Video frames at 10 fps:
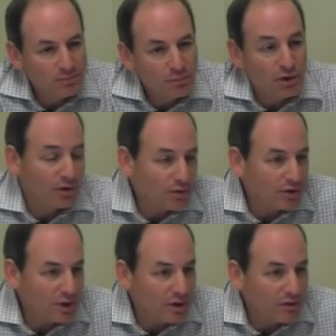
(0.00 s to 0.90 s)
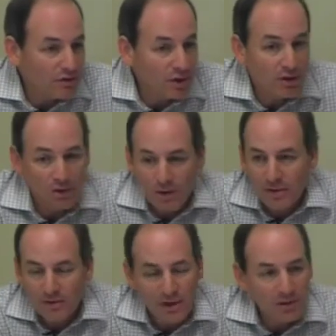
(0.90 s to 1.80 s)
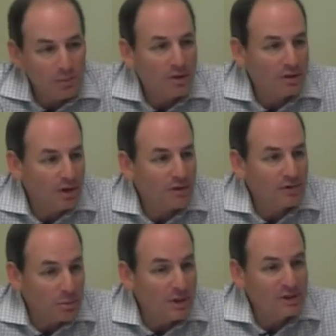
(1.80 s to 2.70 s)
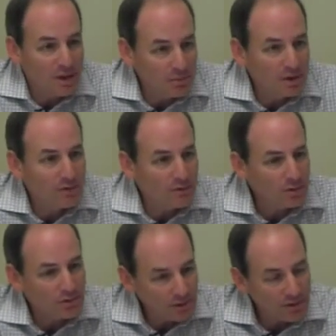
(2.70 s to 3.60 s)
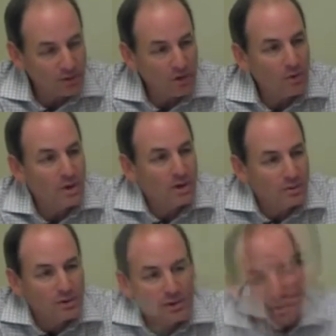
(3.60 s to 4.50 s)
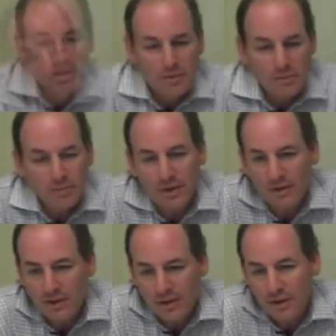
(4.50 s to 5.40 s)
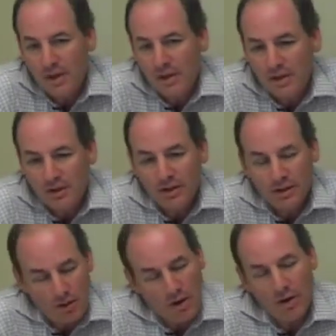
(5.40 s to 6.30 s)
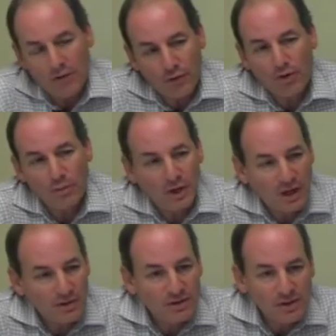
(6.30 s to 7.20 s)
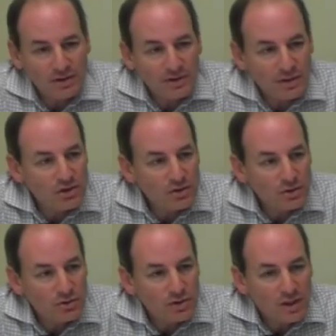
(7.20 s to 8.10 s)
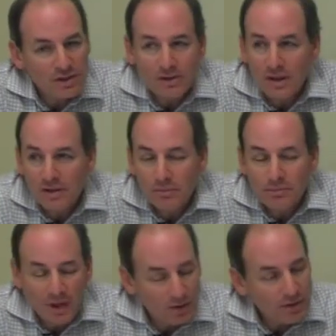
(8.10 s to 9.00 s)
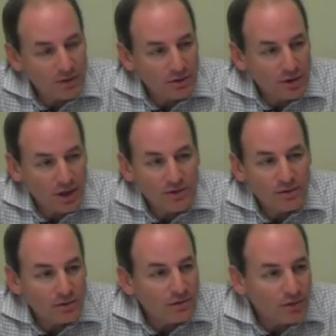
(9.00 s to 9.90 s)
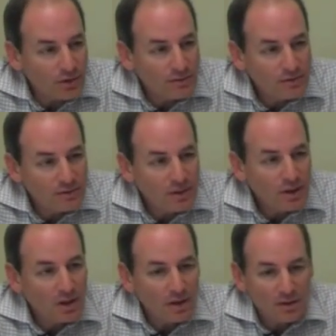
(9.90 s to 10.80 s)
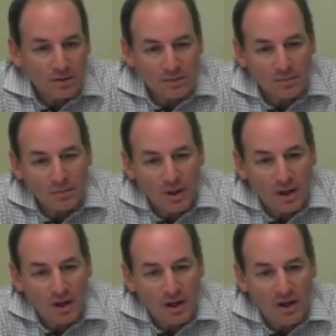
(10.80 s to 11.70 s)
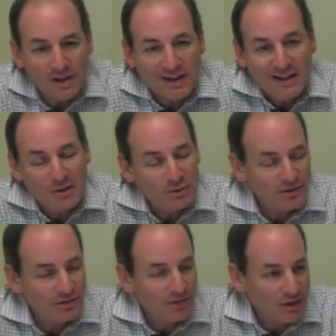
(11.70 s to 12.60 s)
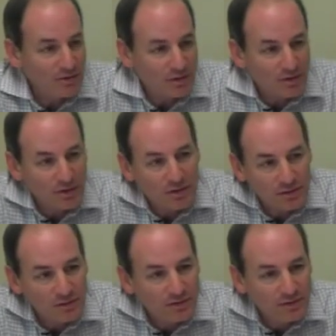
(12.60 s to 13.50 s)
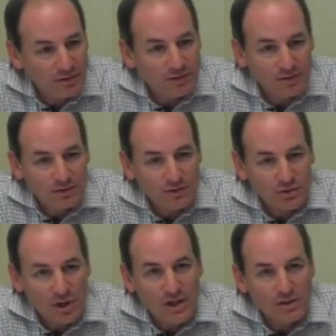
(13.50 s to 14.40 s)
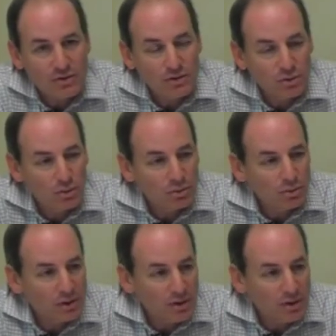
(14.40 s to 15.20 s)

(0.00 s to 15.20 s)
put its foot down and said, all right, it's time to make cut off debate, time to make a vote, and let's go ahead with it. But, you know, affordable housing is an issue that Palo Alto has to confront. I am in favor of trying to do,